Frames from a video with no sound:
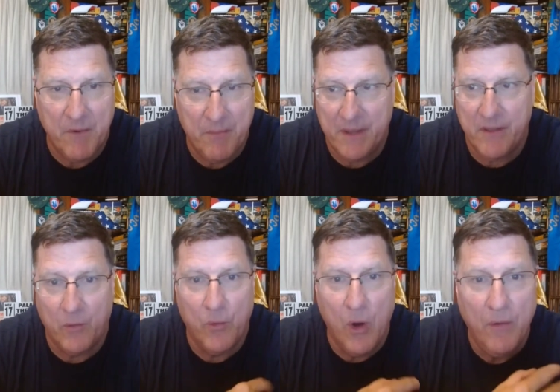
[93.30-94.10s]
number,
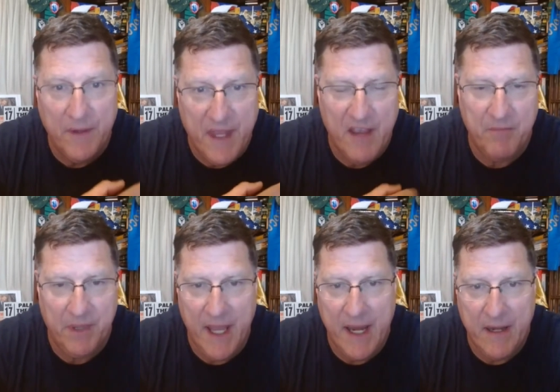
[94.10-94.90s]
but the role that they
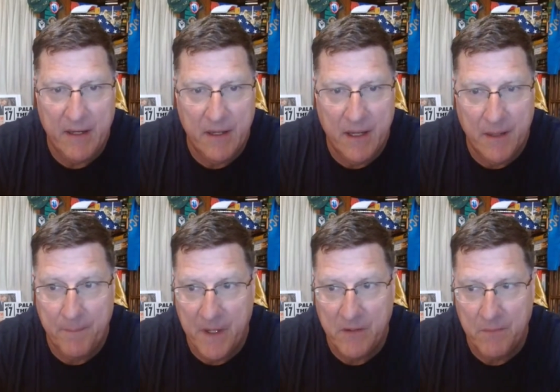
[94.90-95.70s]
have played in,
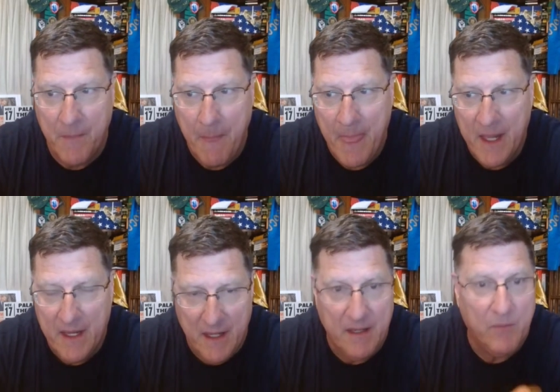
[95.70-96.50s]
uh, in,
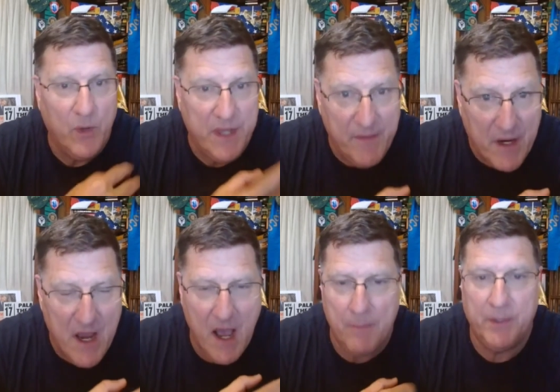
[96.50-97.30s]
in what
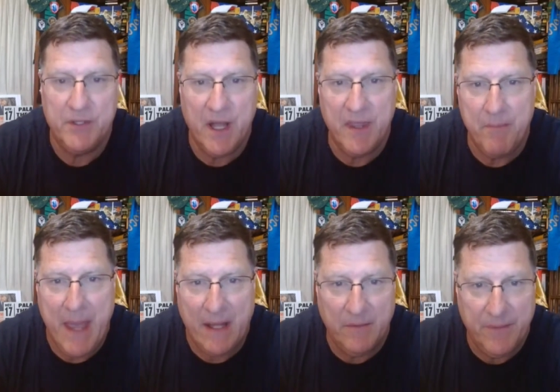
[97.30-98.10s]
they've accomplished
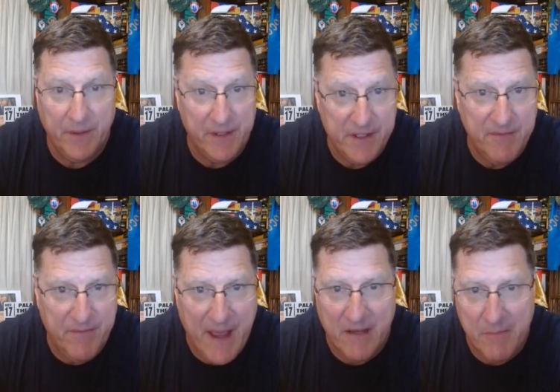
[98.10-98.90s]
on the battlefield
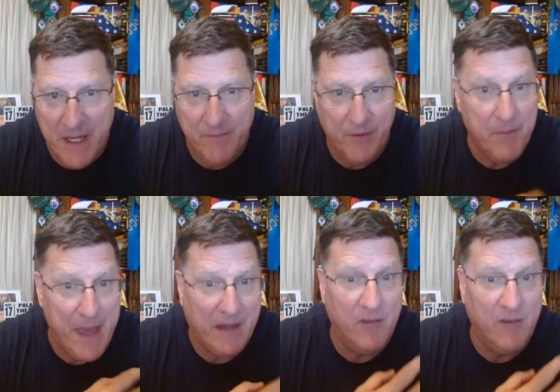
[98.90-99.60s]
is, in fact, meaningful.